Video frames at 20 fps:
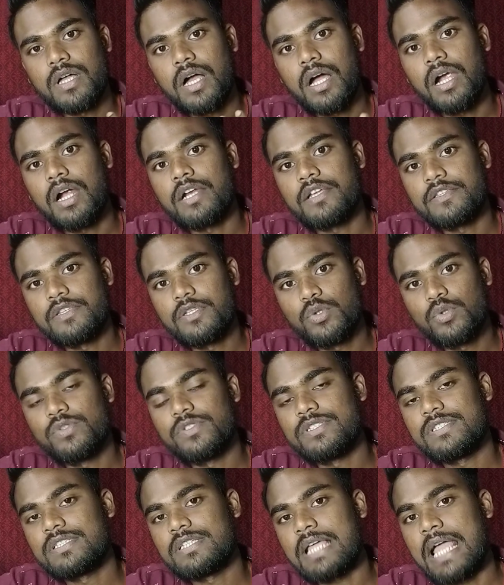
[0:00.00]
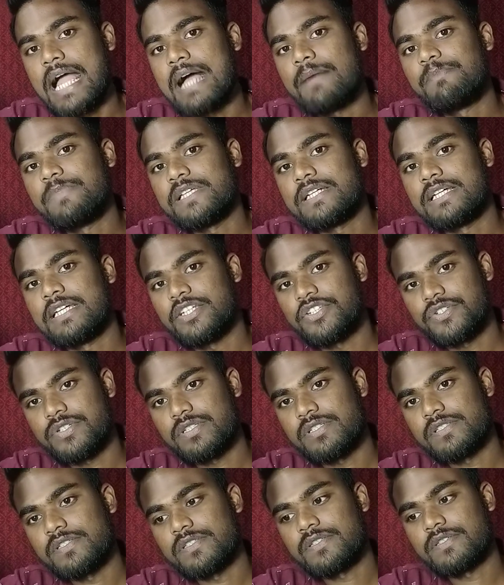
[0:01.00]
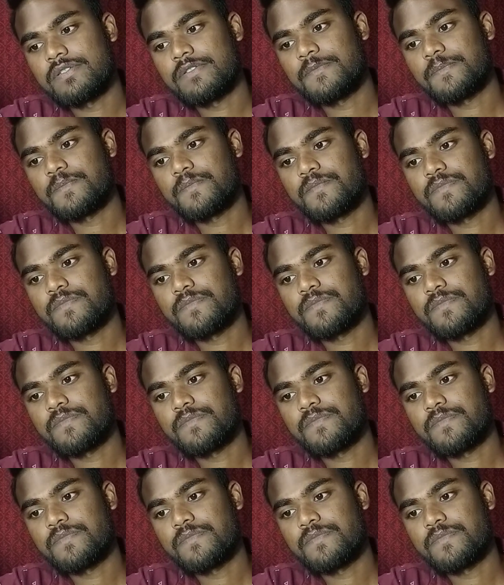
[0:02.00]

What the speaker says: are those applications